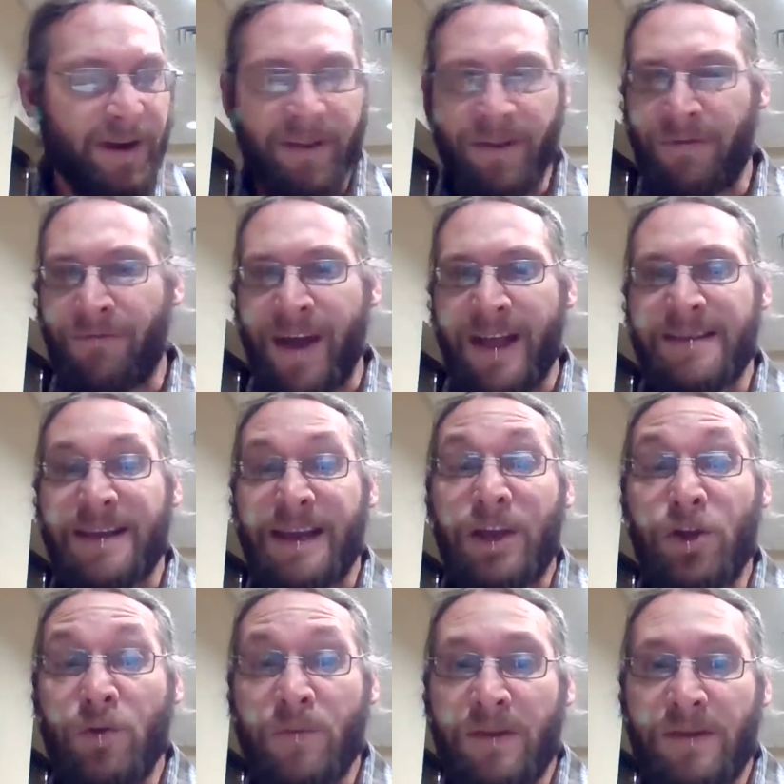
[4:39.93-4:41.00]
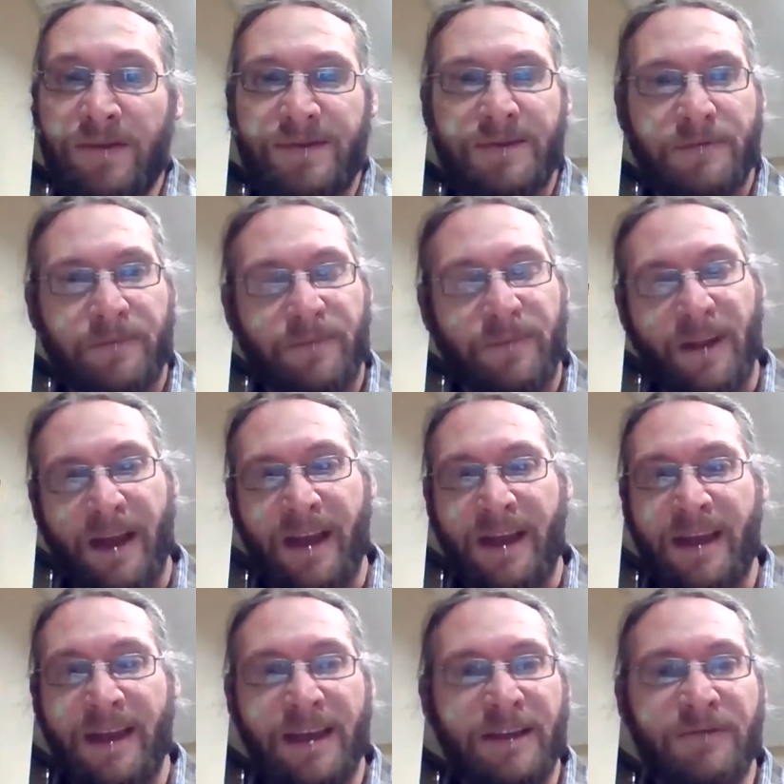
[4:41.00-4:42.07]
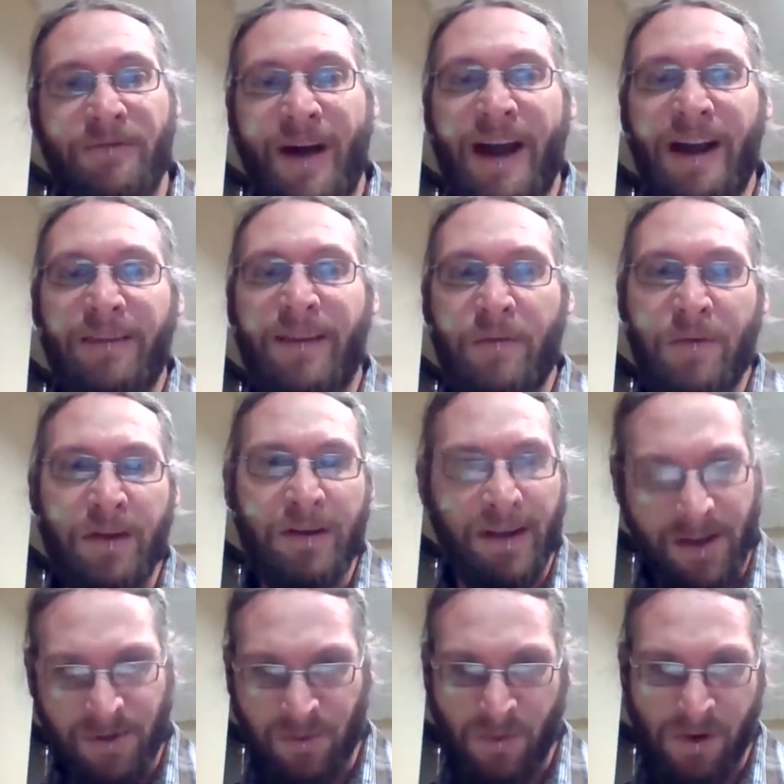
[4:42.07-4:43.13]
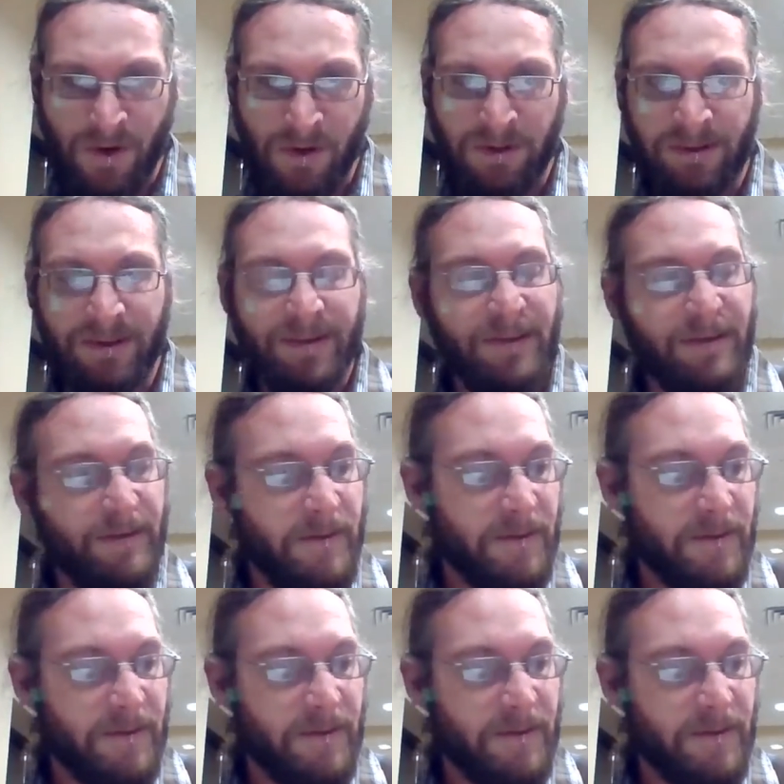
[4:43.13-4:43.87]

treated the fans like humans. He invited them into his world.